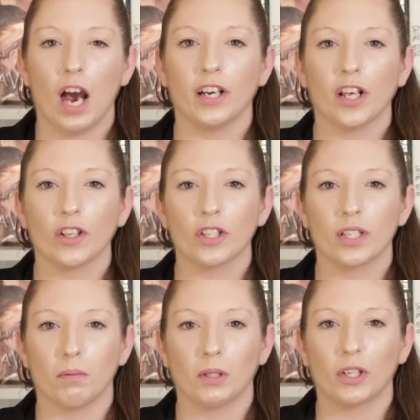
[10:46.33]
Another
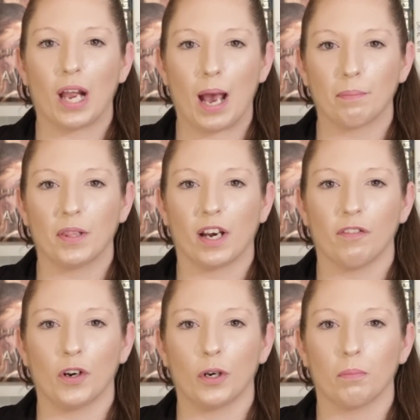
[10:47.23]
similar app that
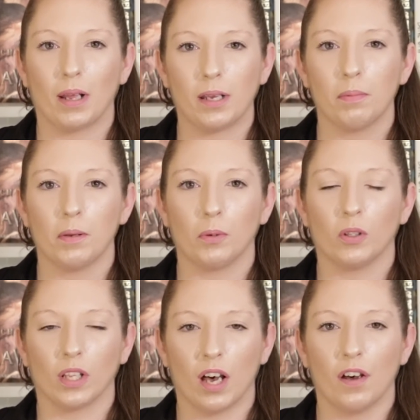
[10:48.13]
I've heard many
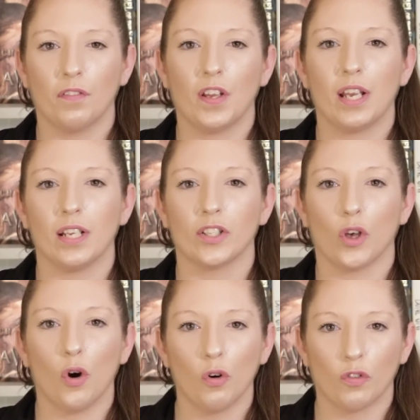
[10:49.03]
people love is
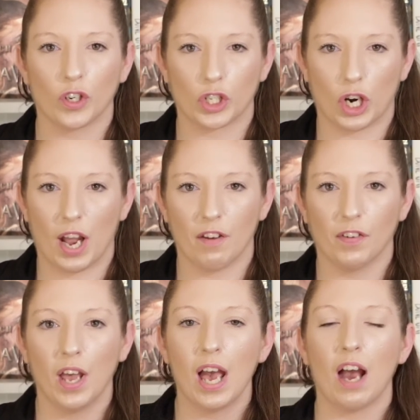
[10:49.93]

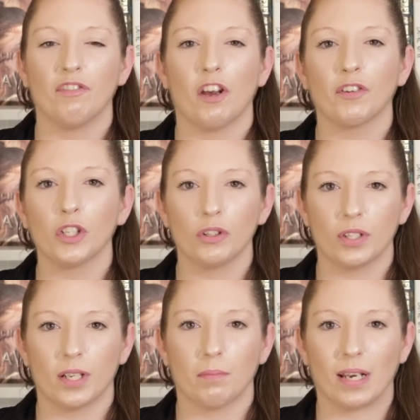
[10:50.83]
Overdrive. I've never
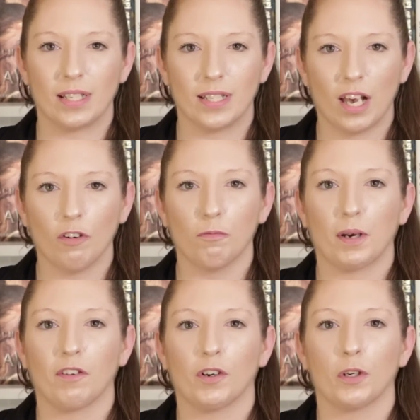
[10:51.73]
used it myself,
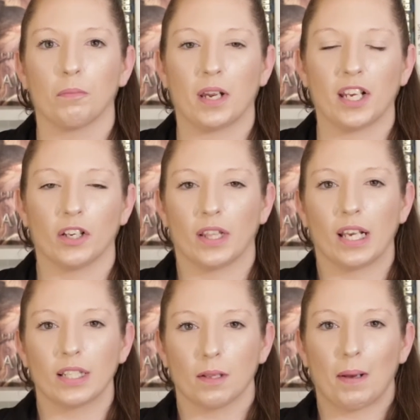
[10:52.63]
but I've heard many good
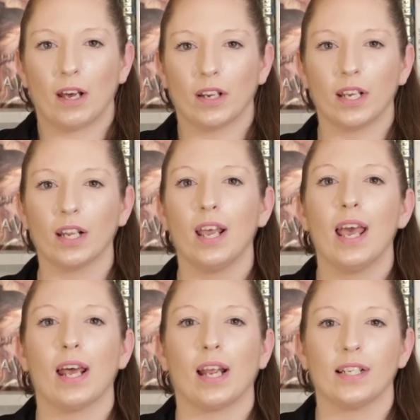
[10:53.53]
things about it,
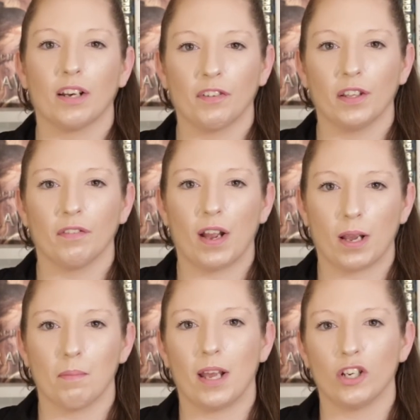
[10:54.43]
and I definitely
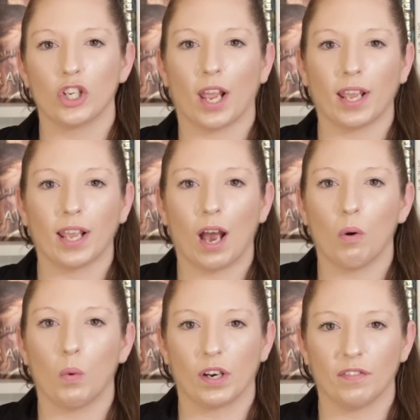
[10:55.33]
recommend checking
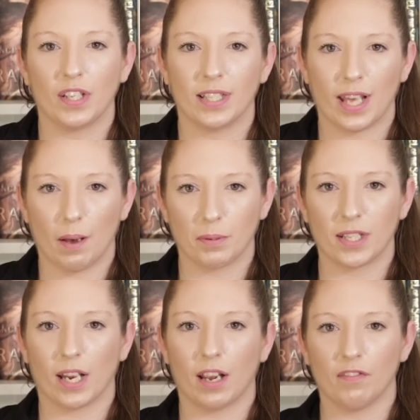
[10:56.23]
out one of these
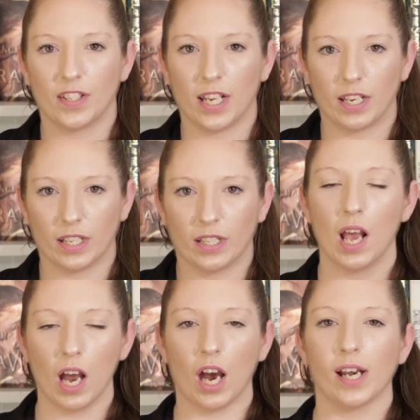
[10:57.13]
apps that I've stated.
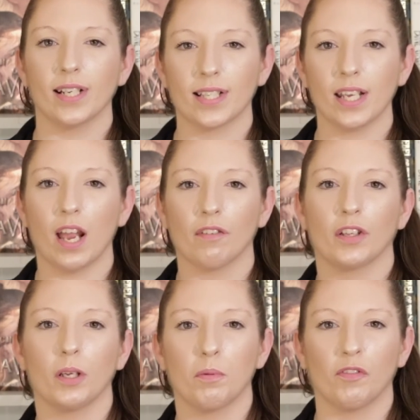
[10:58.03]
Honestly, I
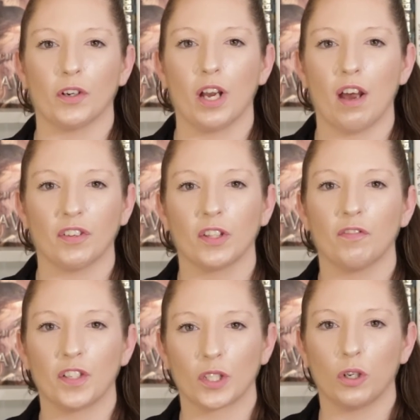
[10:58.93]
really prefer having the
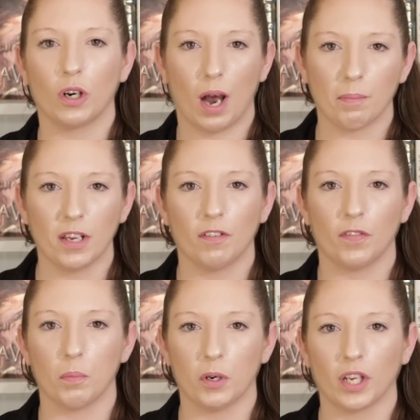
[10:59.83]
physical copy
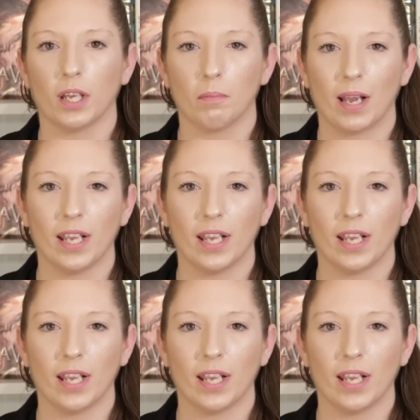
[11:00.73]
of the book in my